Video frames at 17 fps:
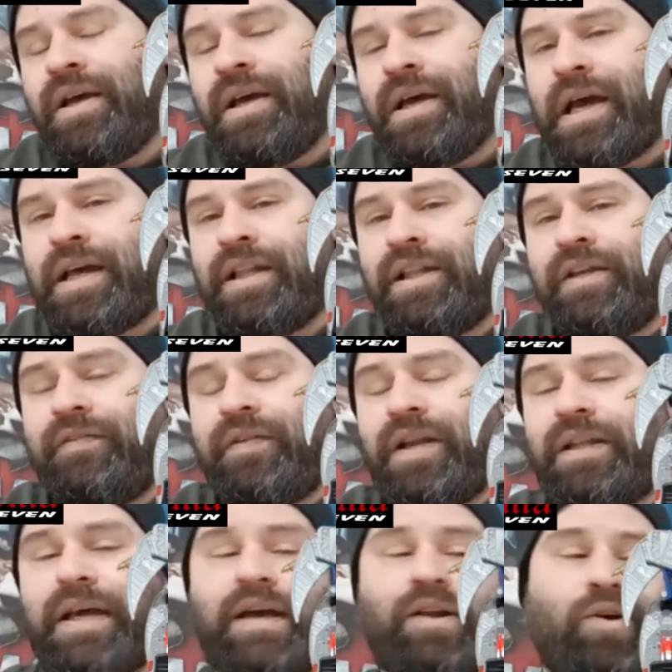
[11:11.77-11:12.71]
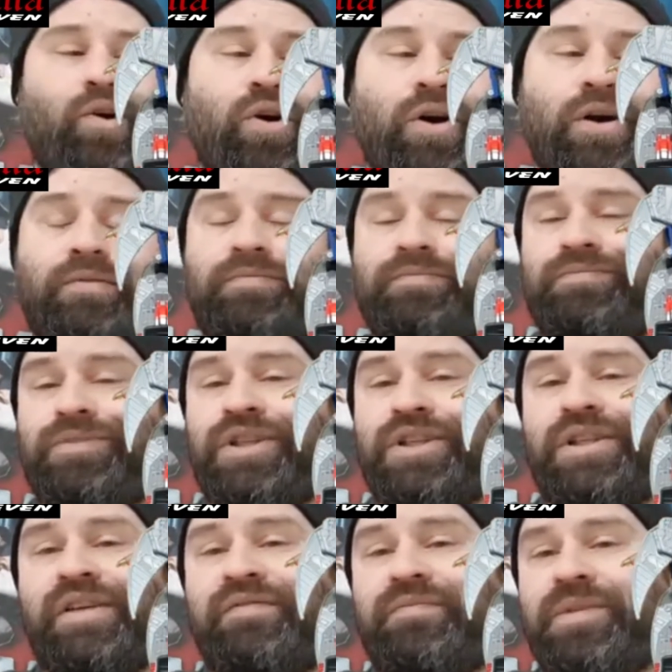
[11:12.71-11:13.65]
and leave it at that? Or
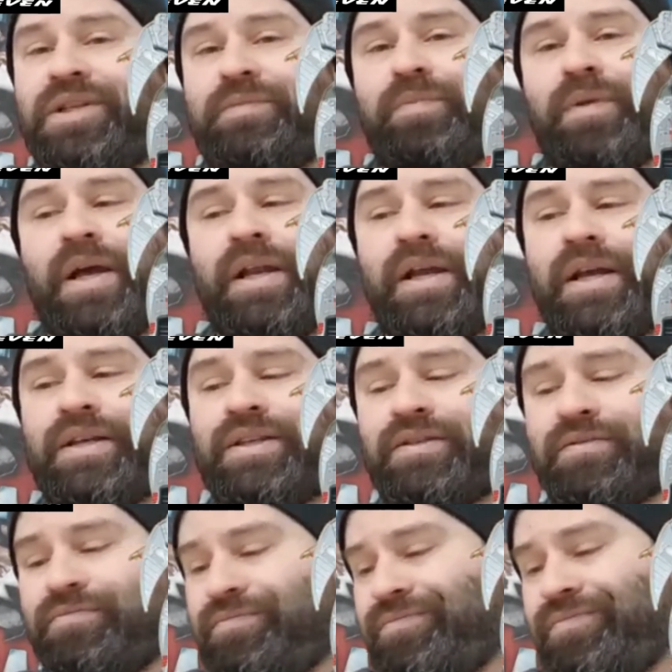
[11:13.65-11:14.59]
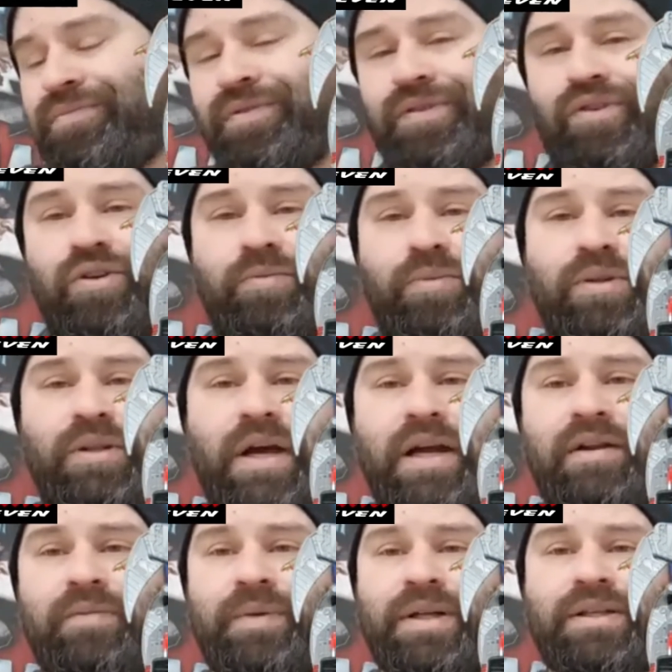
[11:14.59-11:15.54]
just leave them displayed as normal
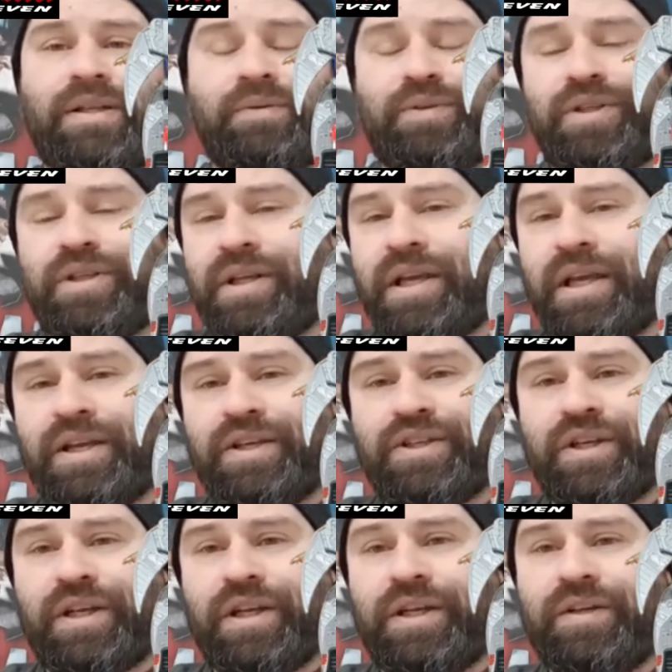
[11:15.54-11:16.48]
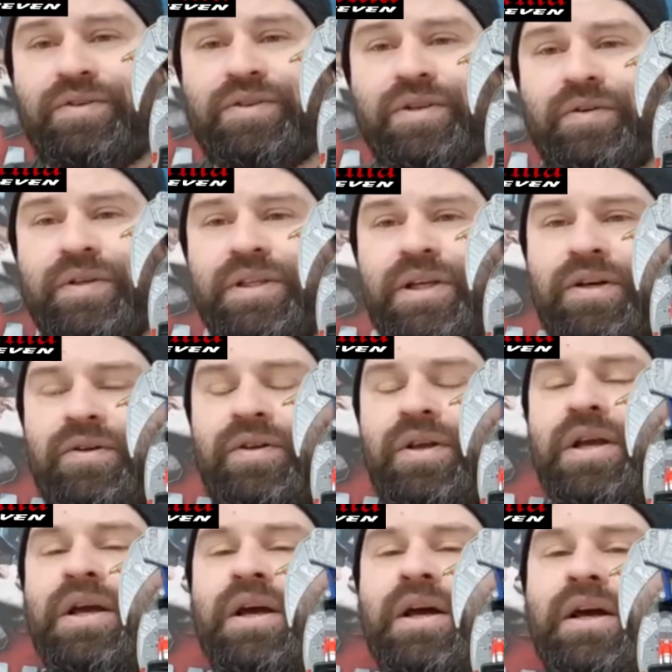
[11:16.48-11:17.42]
Dinobots, which the king is going to do. So
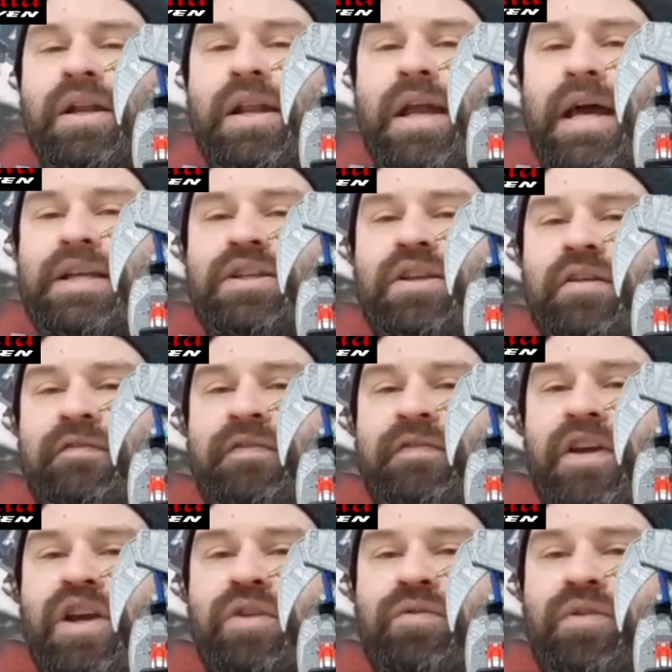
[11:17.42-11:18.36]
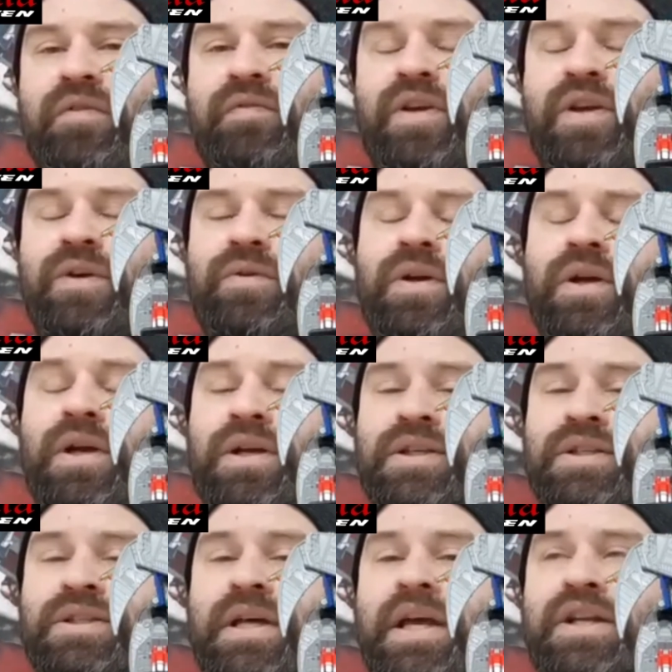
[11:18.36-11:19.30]
until next figure review,
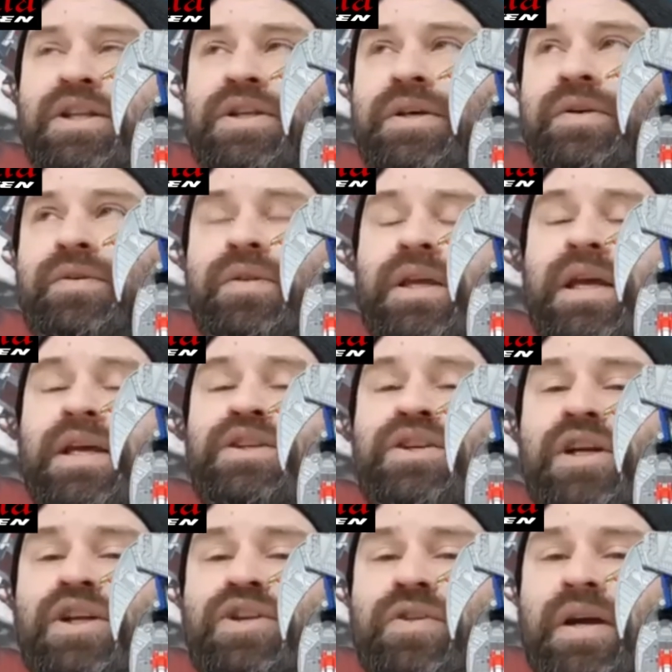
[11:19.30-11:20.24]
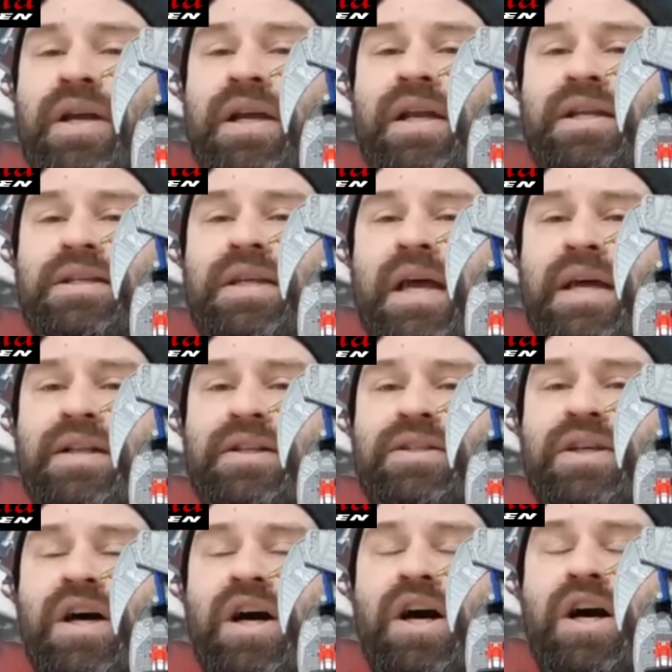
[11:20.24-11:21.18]
stay tuned. The king's going to try and get his
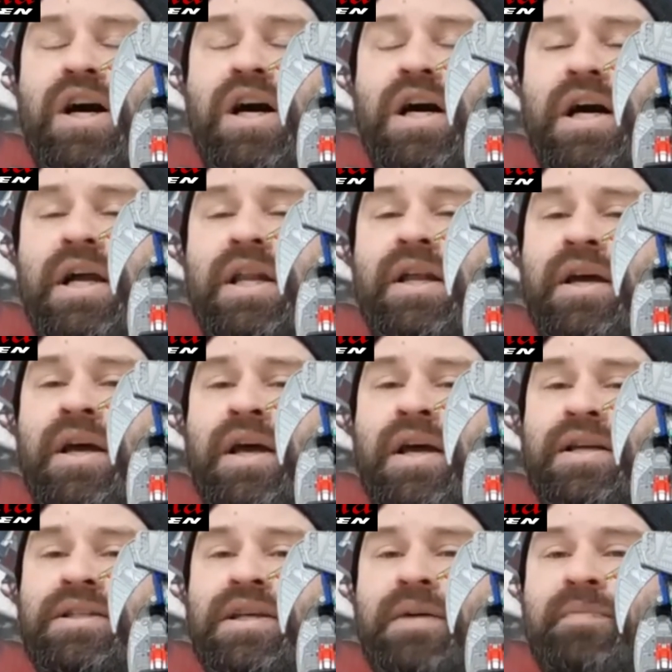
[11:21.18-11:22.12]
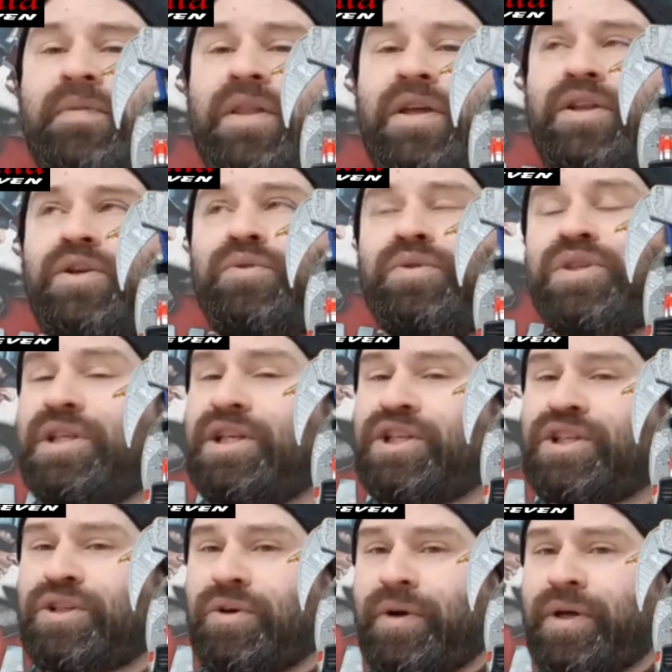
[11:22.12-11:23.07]
hands on some of the new
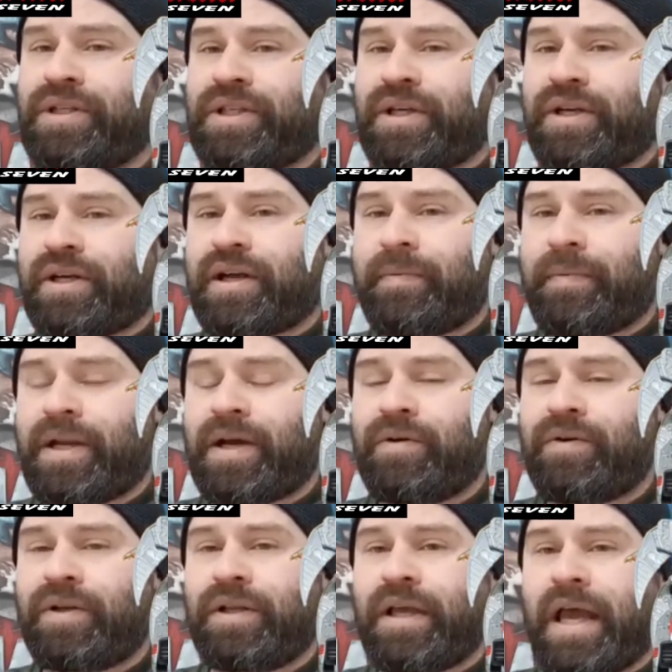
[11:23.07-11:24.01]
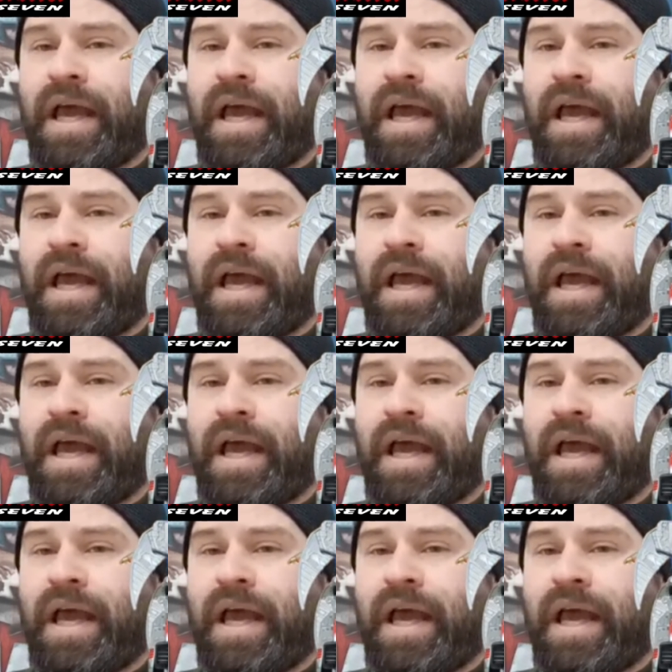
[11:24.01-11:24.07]
Siege toys that are coming out.